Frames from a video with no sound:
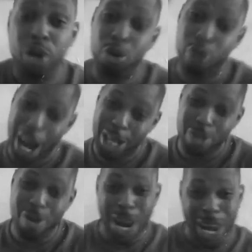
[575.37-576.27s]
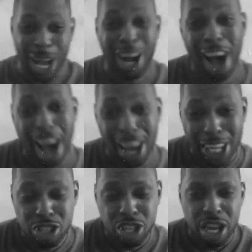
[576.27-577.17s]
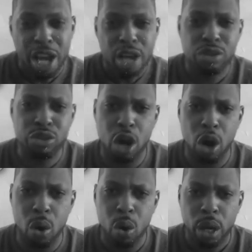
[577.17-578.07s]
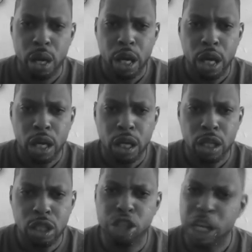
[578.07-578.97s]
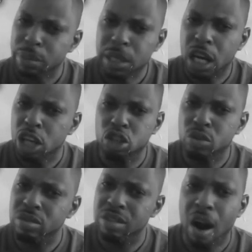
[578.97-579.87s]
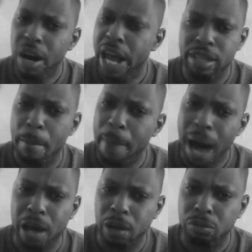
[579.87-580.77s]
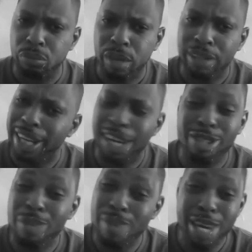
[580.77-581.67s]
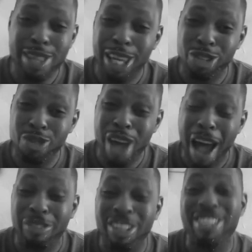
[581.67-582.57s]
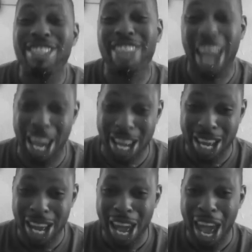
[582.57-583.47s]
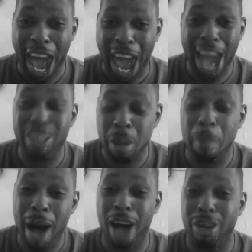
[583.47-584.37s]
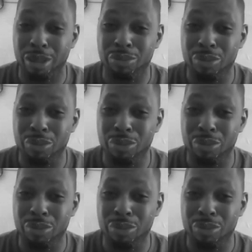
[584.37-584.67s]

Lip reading: graduated college. So just because you start at the bottom, that doesn't mean that you have to stay at the bottom.